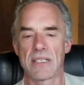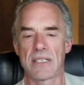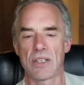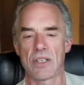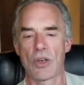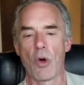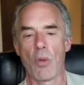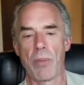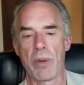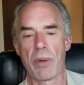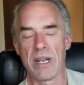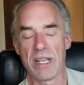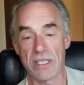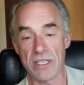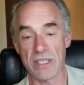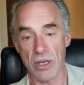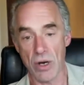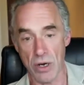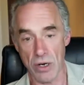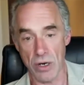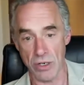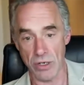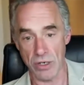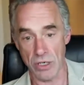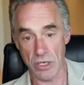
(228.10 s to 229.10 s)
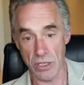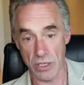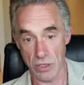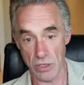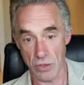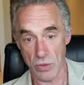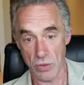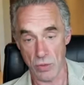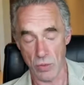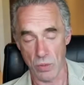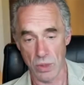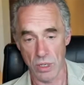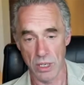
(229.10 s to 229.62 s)
open its heart to
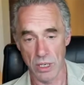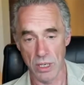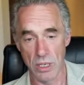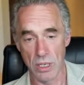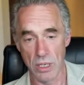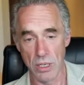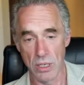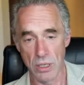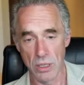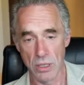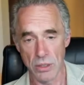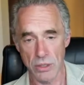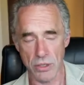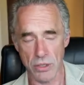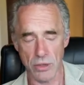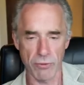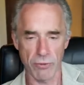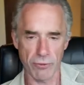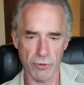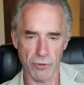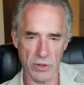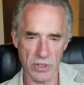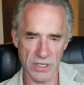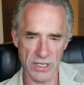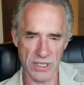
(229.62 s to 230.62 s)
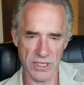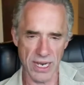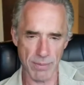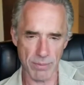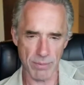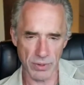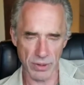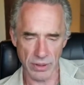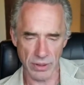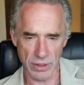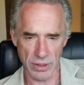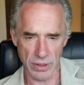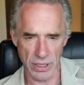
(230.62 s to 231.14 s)
you. So, for
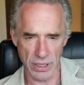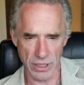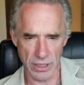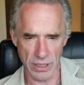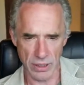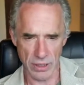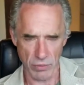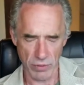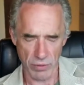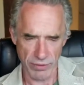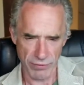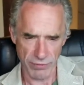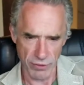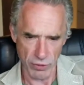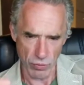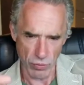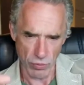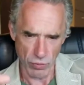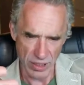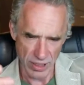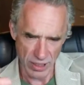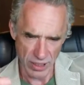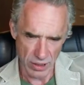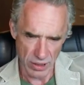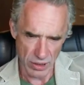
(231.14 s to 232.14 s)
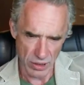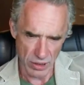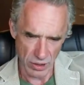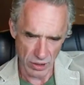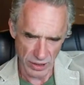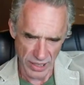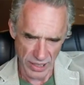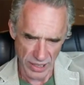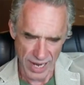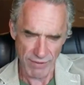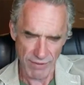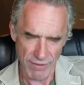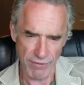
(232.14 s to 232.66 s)
example, if you
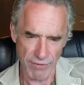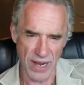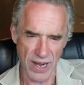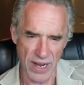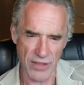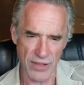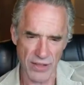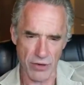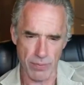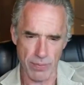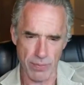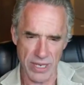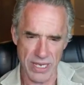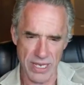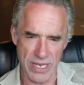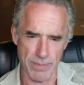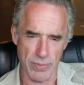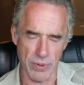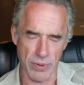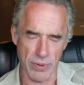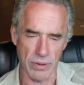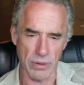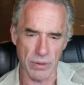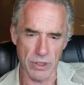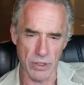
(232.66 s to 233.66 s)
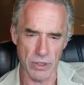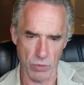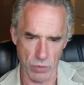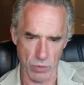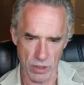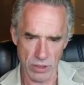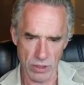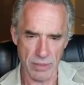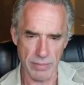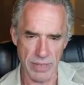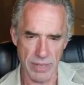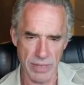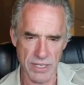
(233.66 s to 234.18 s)
love other people, you
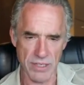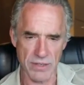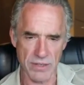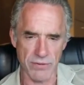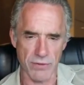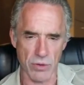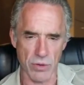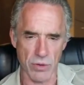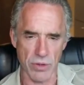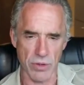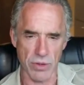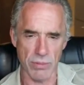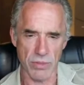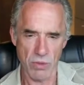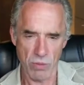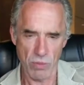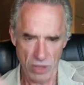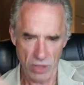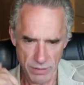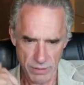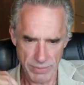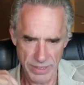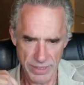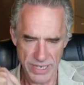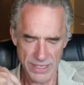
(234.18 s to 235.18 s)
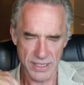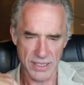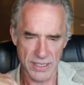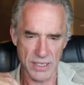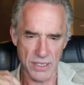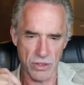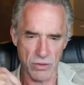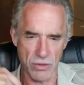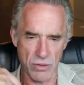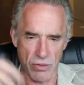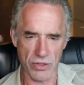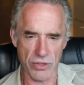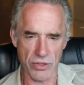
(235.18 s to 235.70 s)
want the best for them. You want the best in
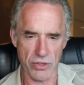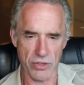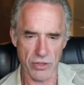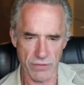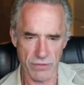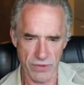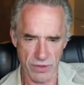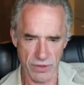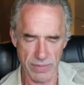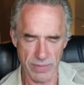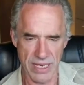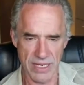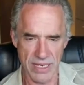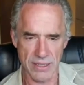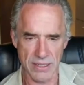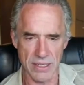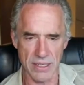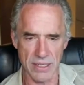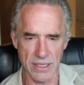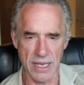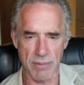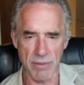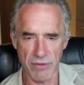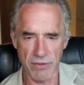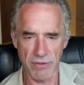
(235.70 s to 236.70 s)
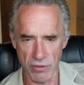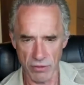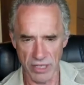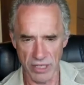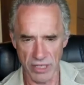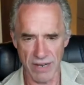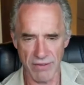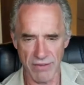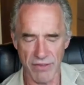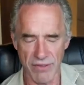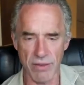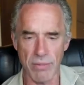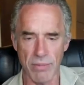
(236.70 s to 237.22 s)
you to serve the best in them. If you
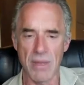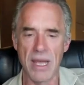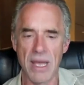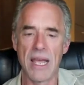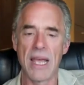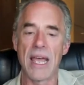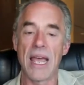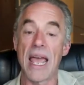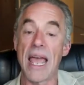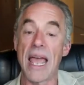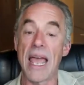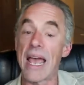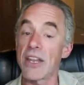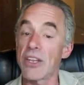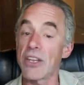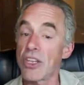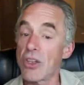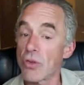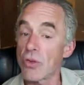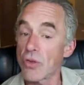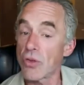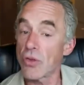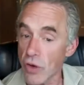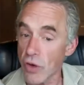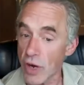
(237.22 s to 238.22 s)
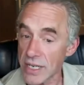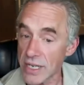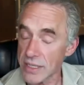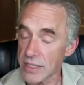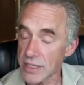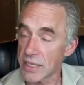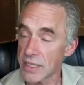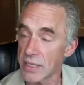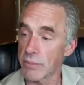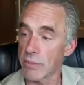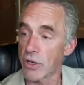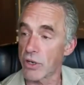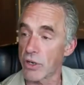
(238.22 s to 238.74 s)
love them and you trust
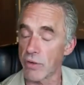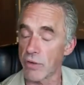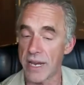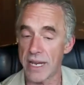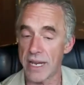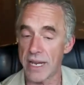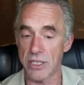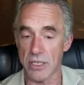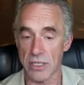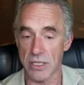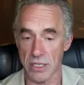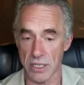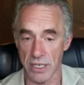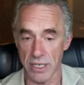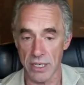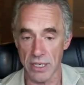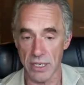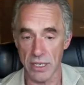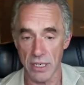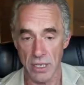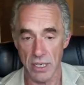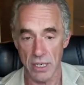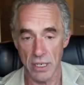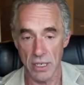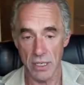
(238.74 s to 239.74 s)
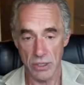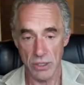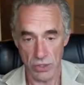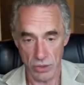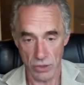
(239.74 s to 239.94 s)
them courageously, so